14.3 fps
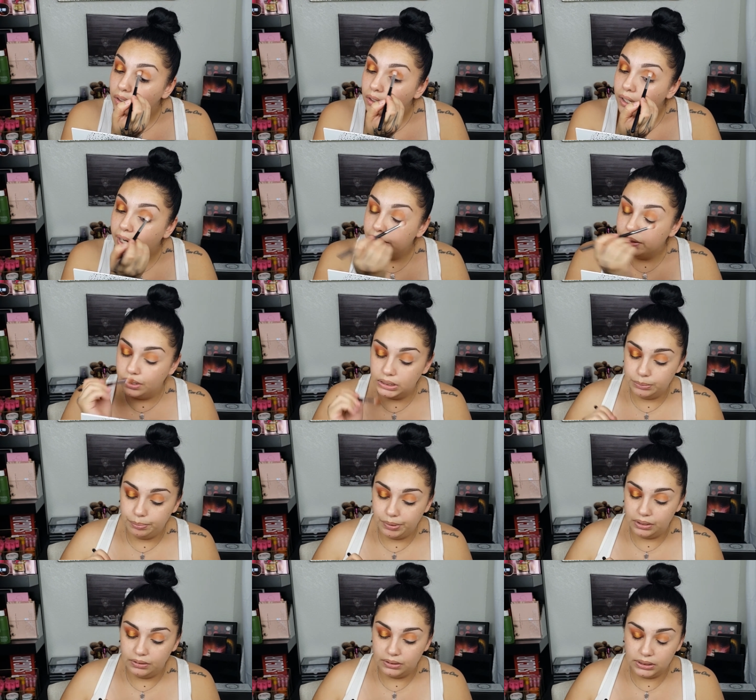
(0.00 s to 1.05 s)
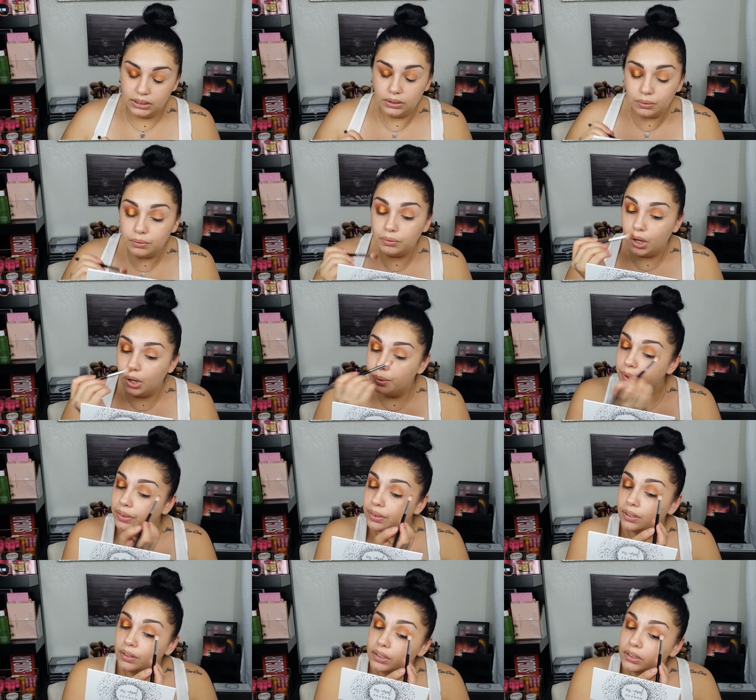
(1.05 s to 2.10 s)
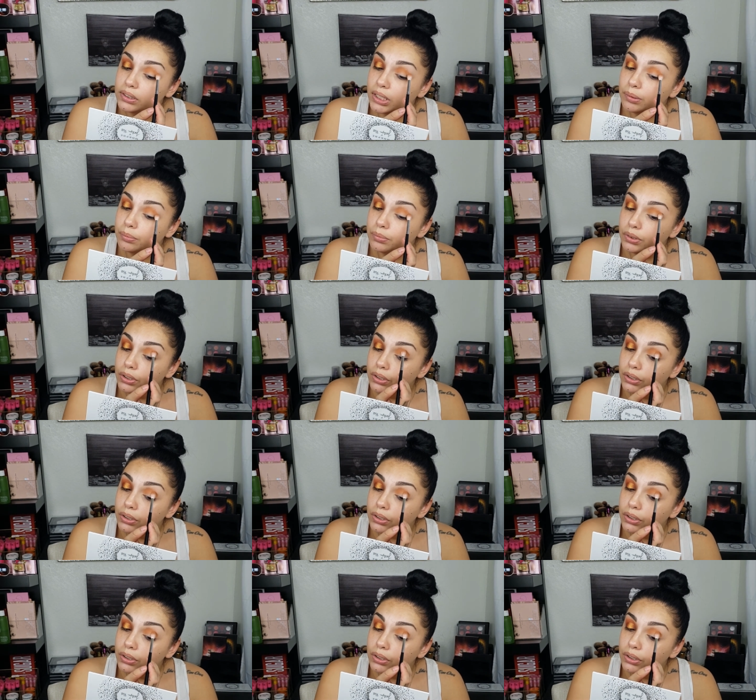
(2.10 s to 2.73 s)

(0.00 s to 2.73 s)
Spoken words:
eye looks, but still all within the same